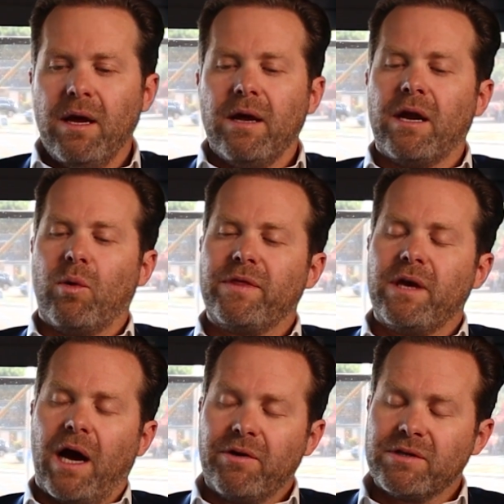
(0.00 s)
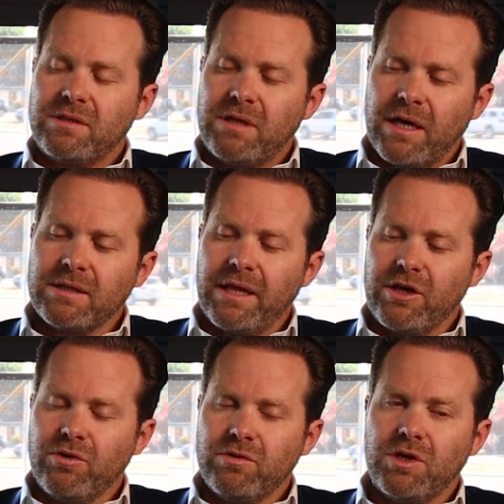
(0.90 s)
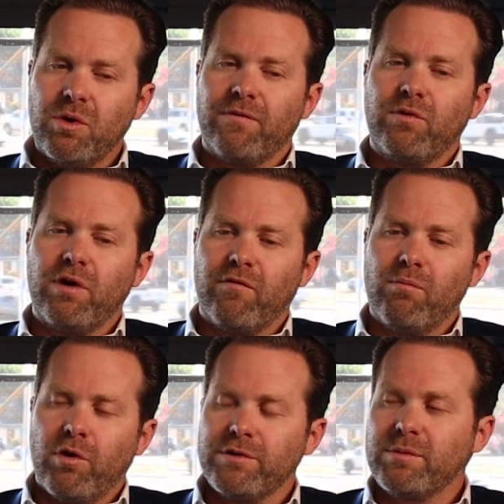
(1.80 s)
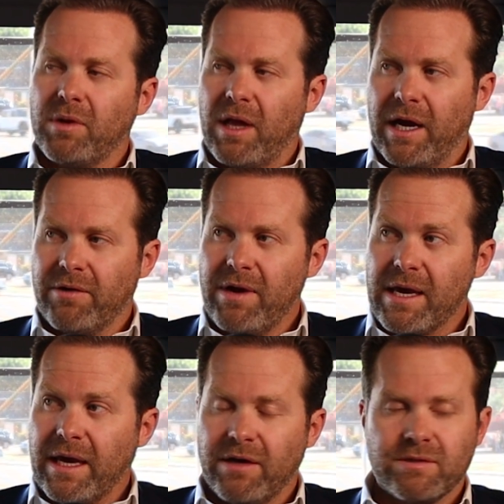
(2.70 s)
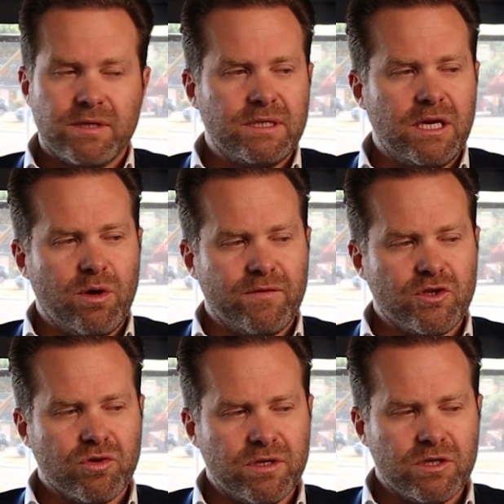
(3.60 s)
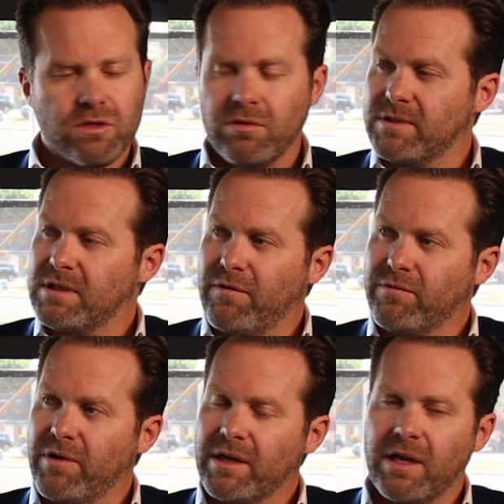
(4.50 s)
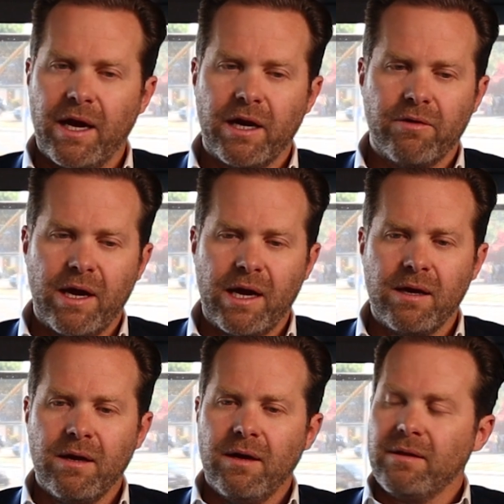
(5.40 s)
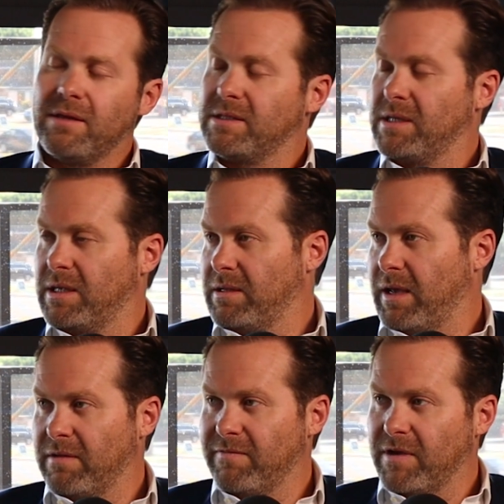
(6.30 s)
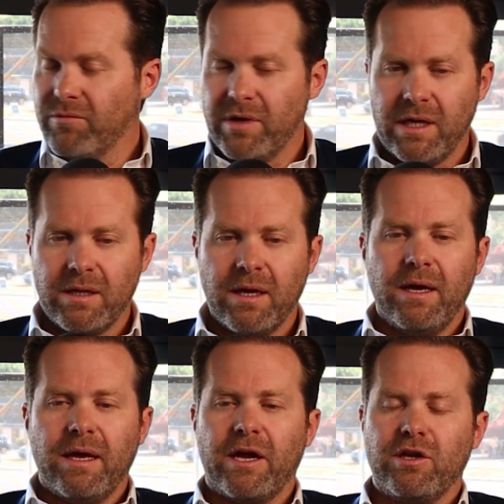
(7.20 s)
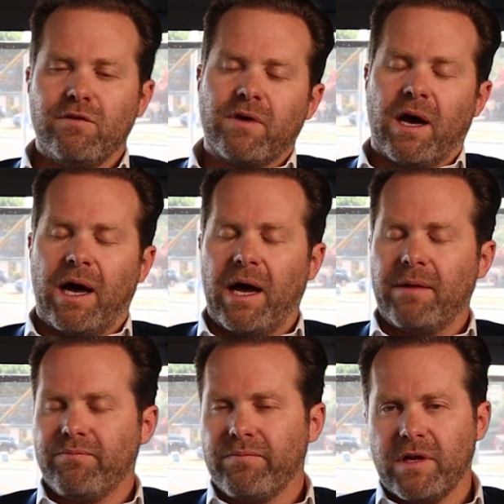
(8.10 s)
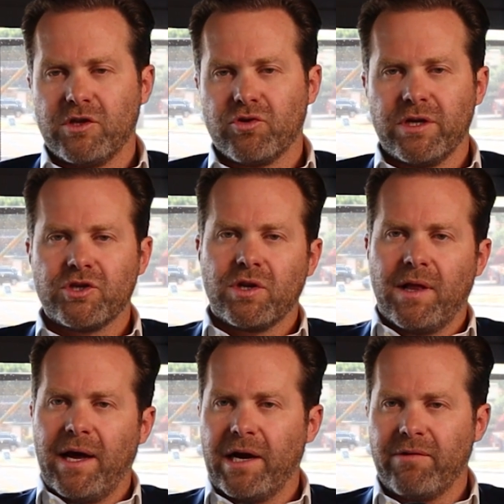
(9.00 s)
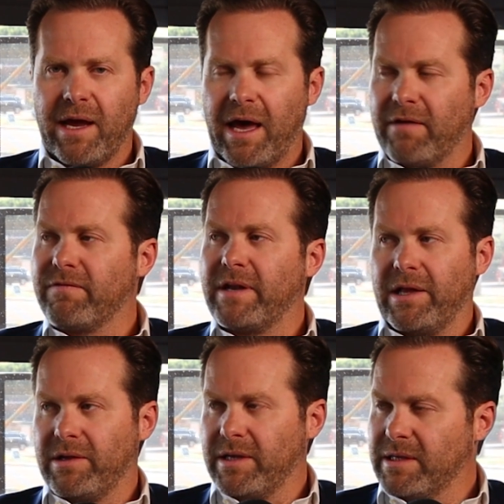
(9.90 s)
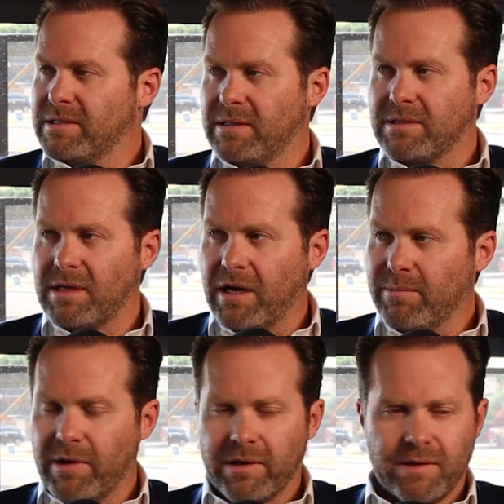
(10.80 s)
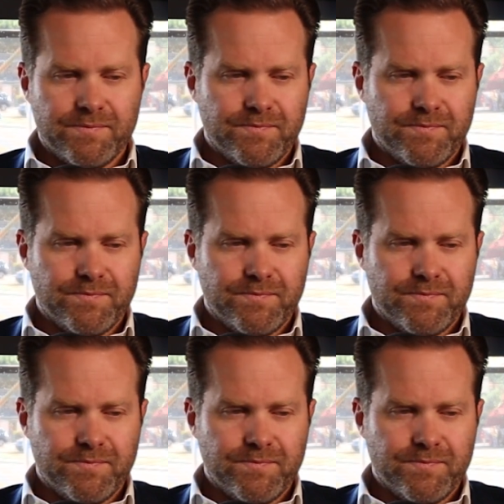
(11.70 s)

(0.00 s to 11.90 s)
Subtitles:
Now, what the IRS does let you do if you have multiple IRA accounts, let's say you have a traditional self-directed IRA that's in NV REIT, and you've got a traditional IRA at Fidelity that's in the stock market.